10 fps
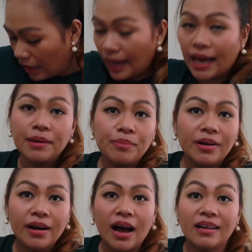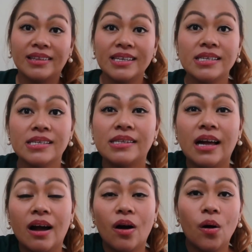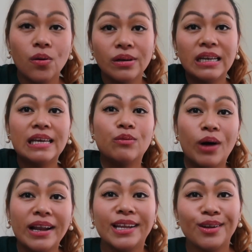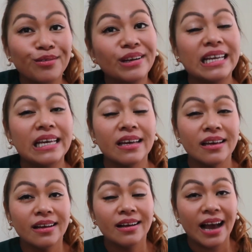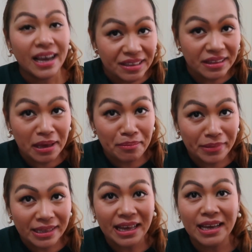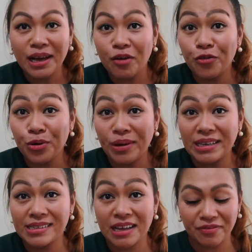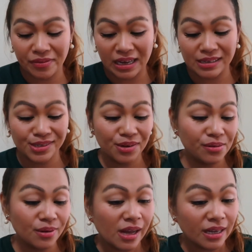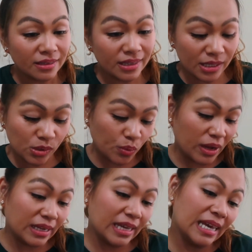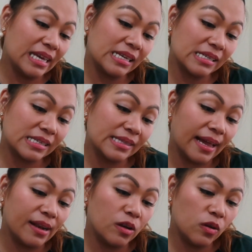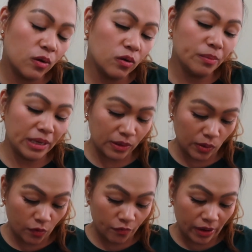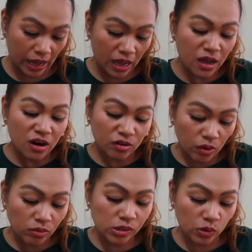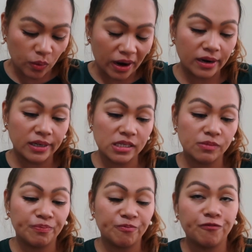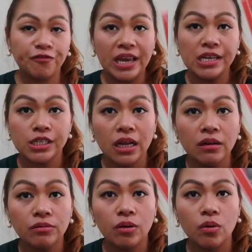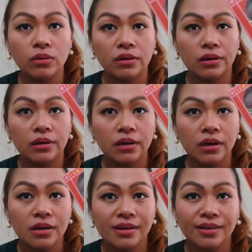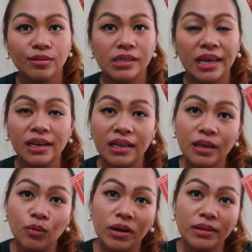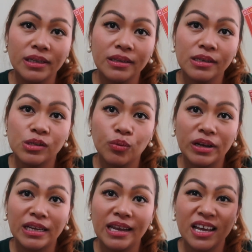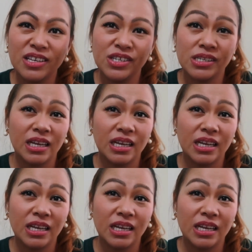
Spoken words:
I've got, this is the only one and only item that I got for myself, guys. So this one is the Luminova rose quartz facial roller. Because I really wanted this one in ages.